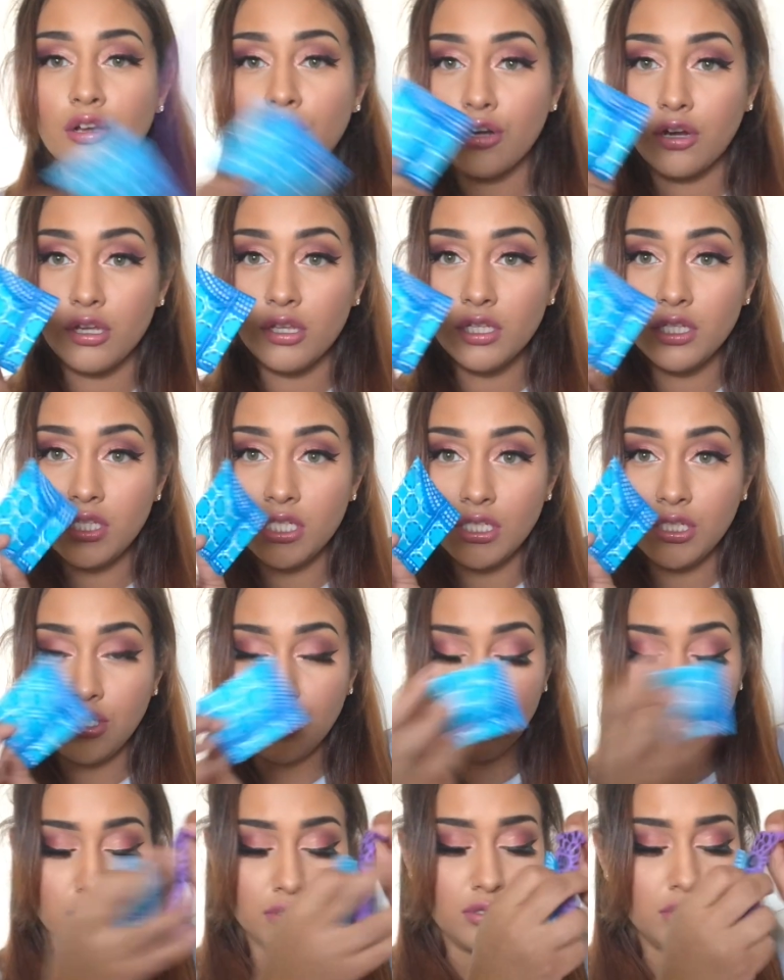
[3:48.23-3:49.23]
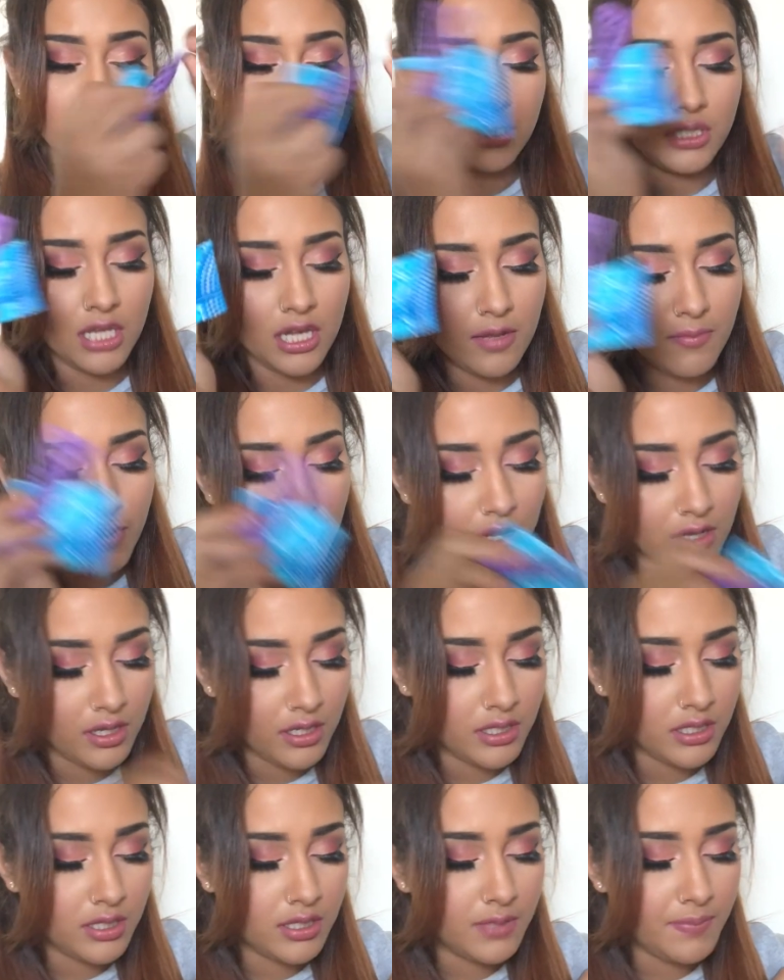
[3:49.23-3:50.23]
girl essentials,
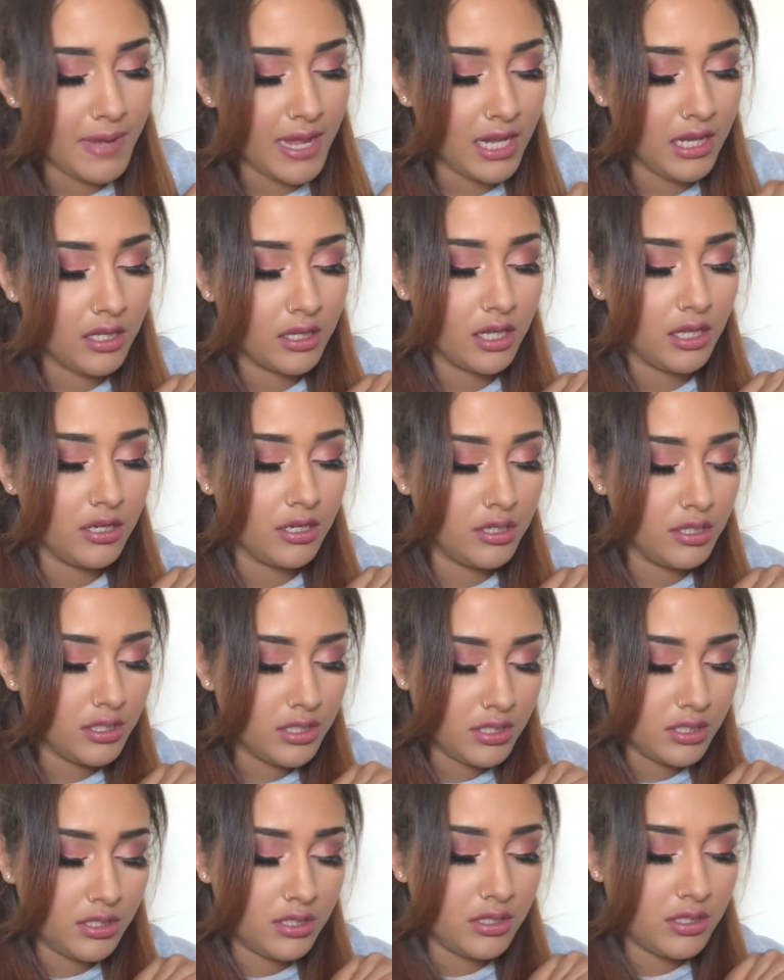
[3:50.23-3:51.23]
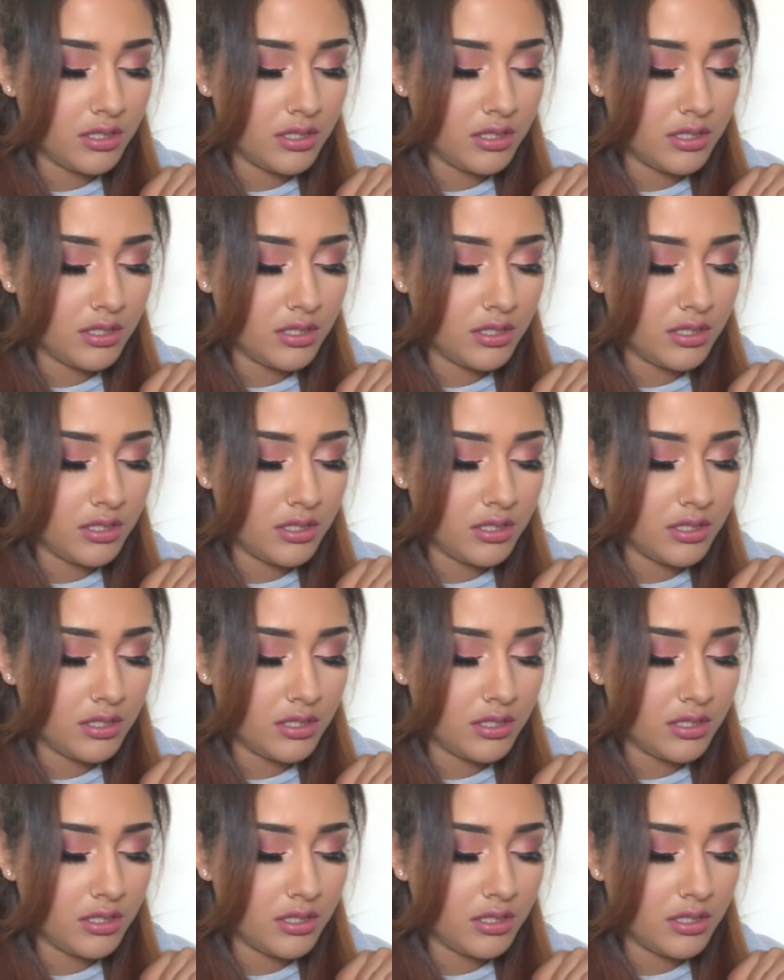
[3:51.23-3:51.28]
tampons, panty liners,